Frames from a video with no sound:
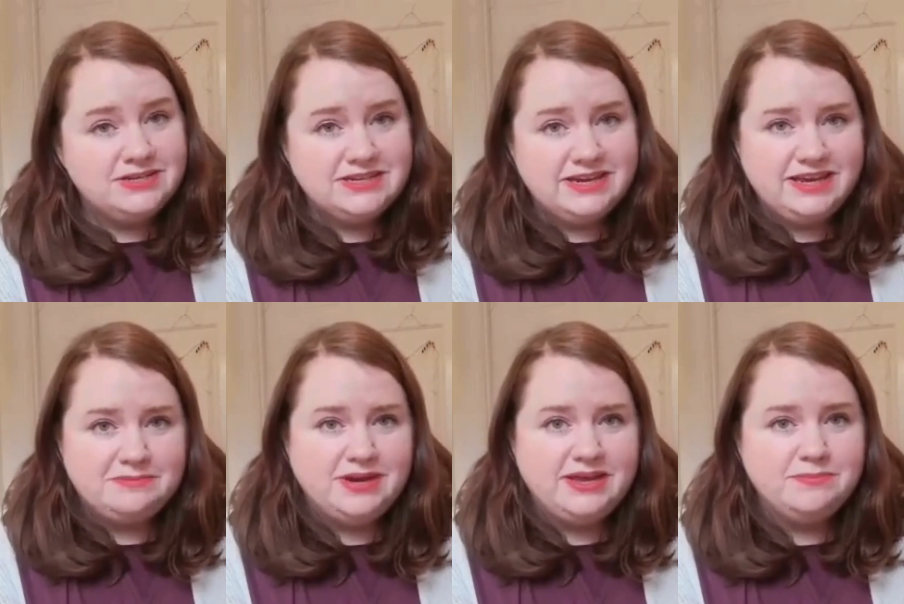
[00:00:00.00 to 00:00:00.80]
on Monday
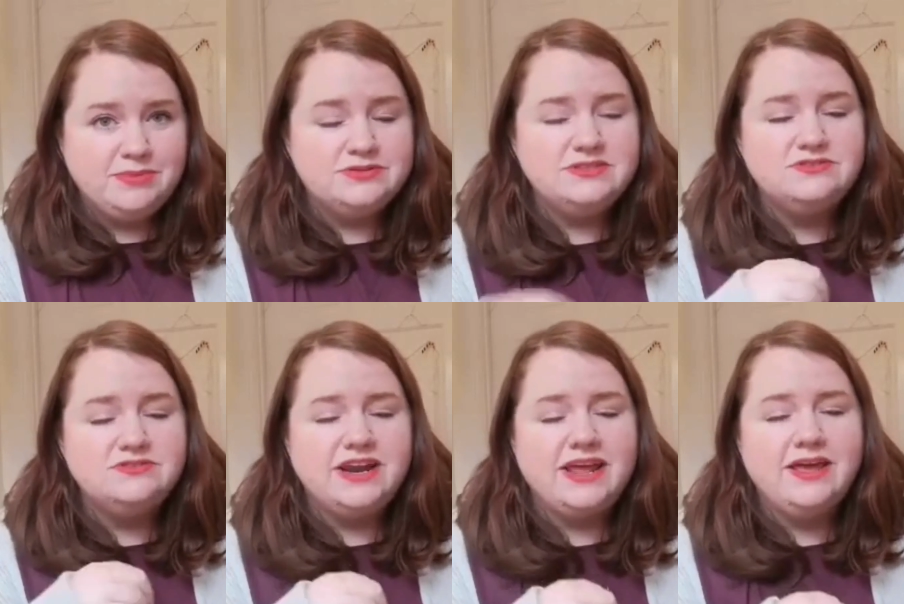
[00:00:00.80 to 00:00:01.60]
and my inbox is
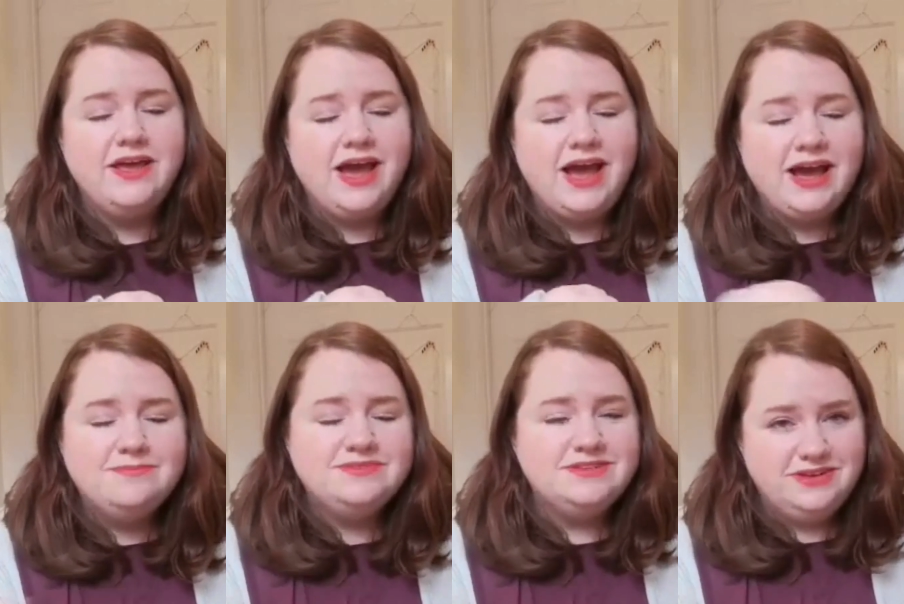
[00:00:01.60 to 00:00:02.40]
already
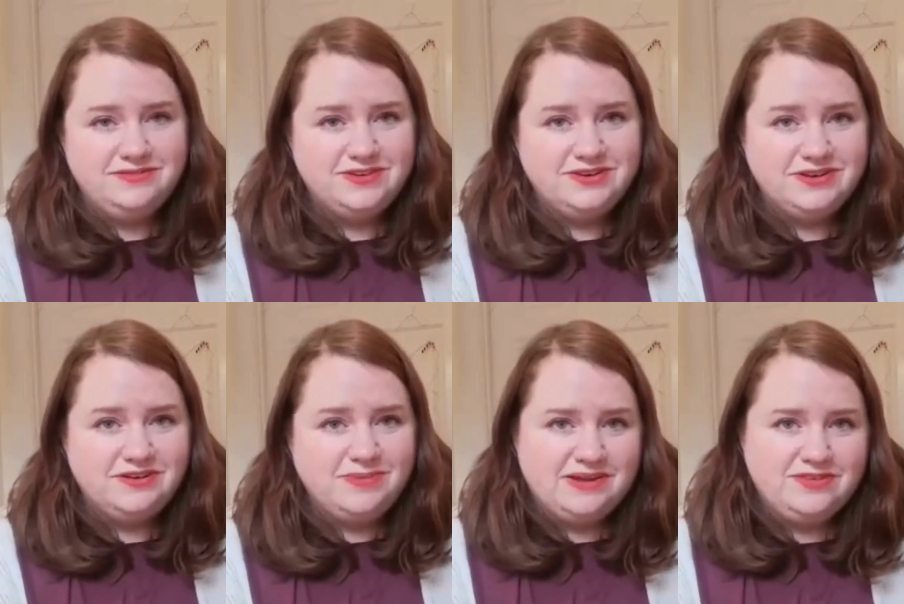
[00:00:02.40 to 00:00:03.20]
absolutely
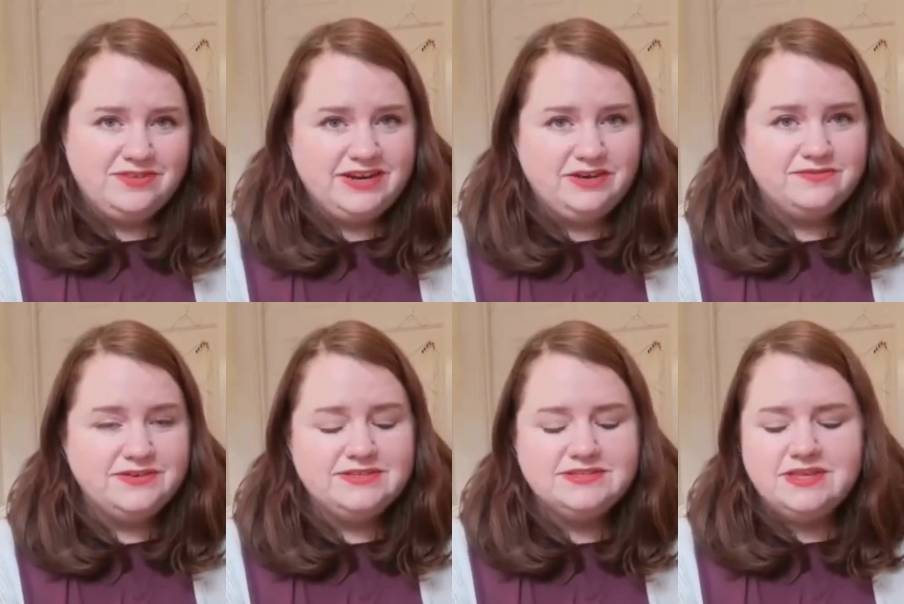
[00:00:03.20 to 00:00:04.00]
full of Black Friday
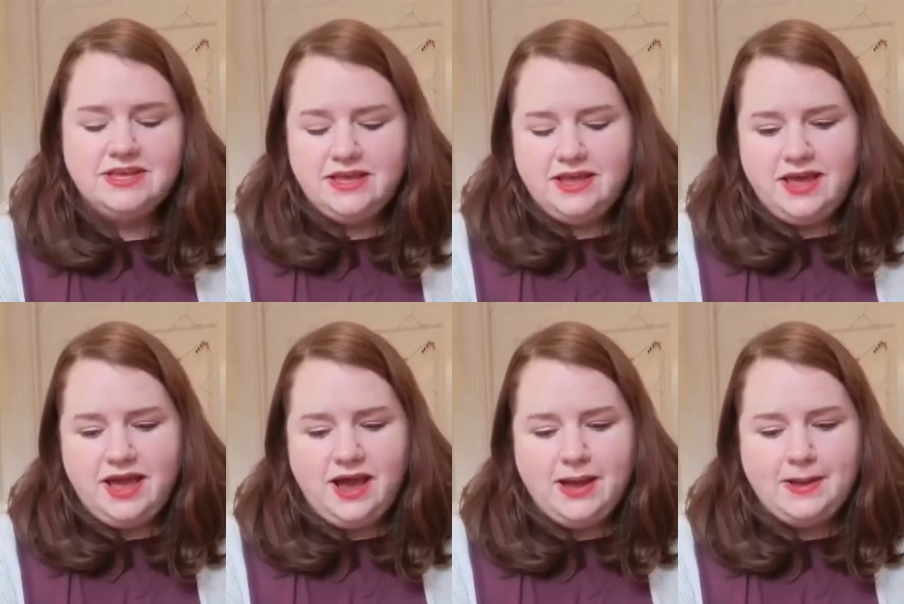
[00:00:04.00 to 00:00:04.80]
offers.
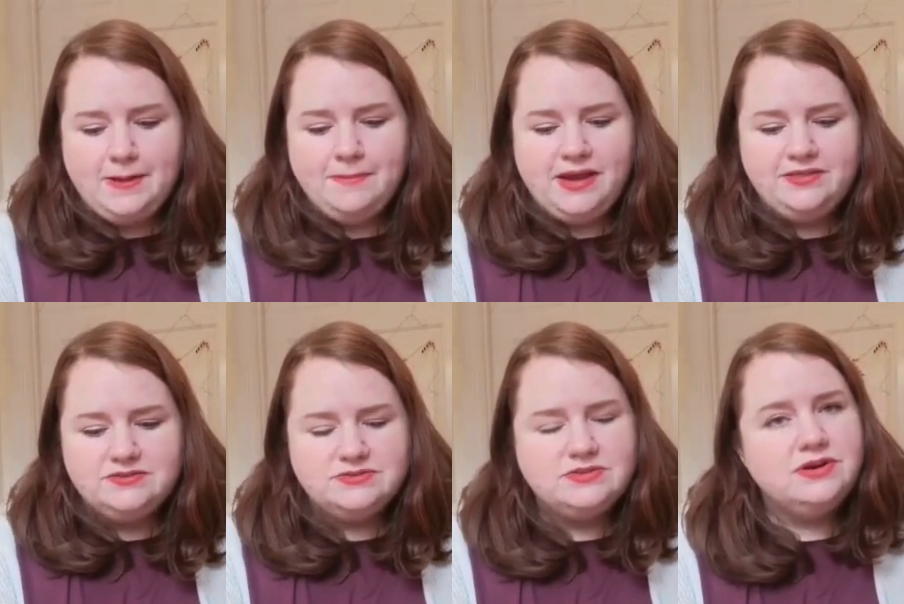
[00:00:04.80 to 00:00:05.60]
And
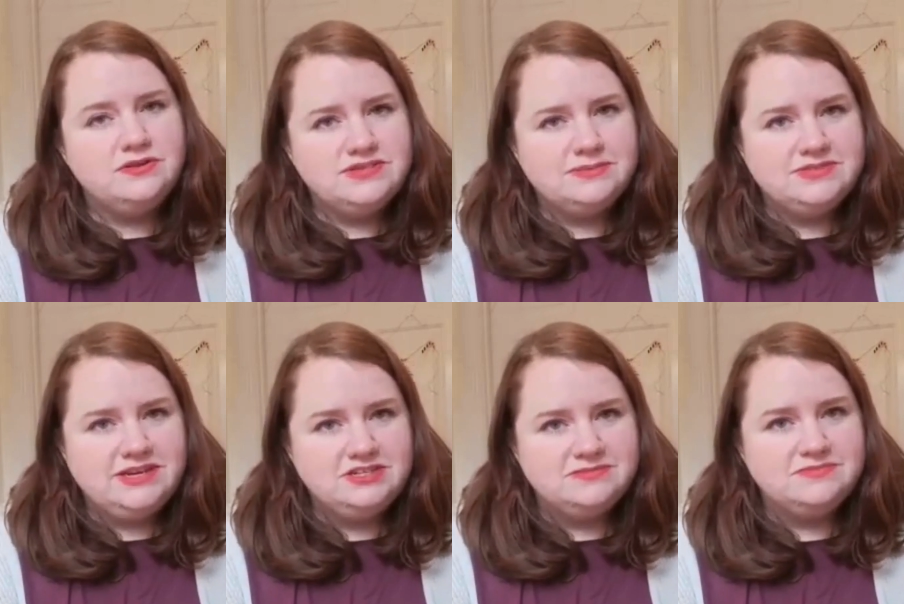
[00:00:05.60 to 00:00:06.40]
there's also a lot of
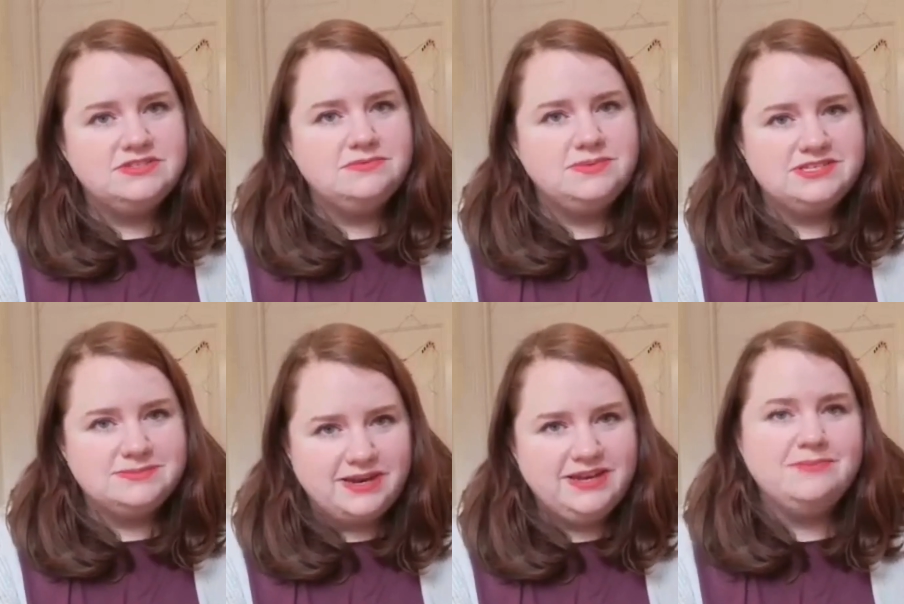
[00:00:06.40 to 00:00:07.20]
temptation to be
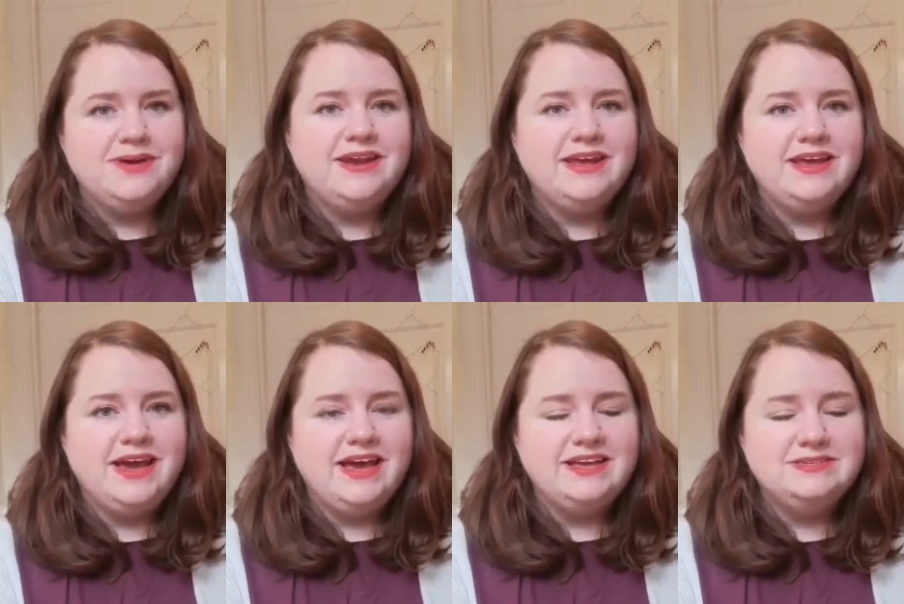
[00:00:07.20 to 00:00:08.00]
spending
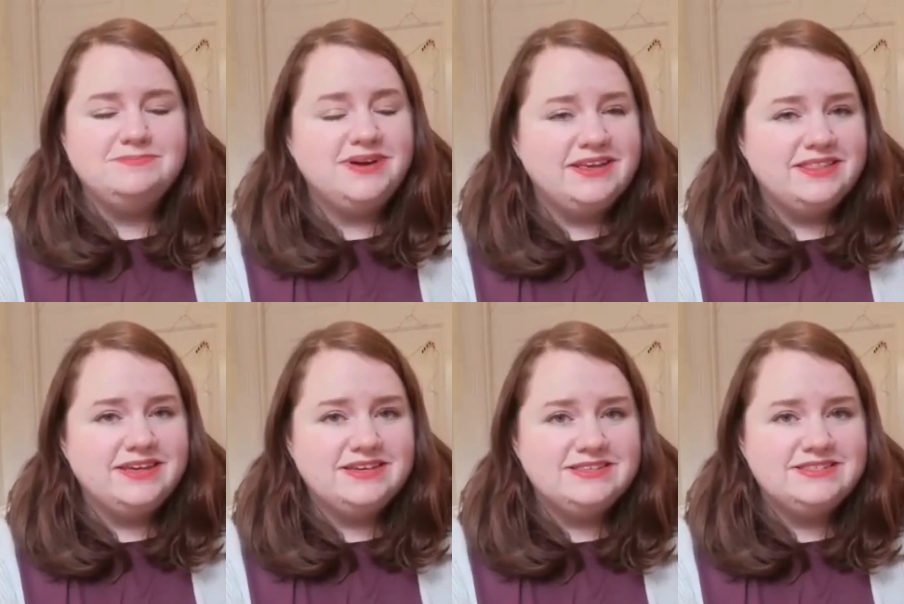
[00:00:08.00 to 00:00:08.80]
money and buying
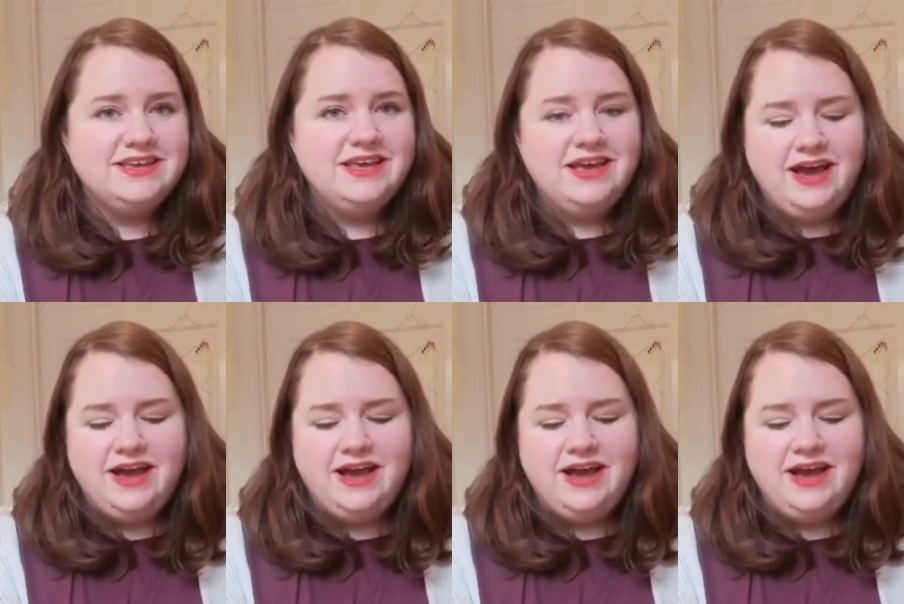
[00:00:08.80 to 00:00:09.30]
things.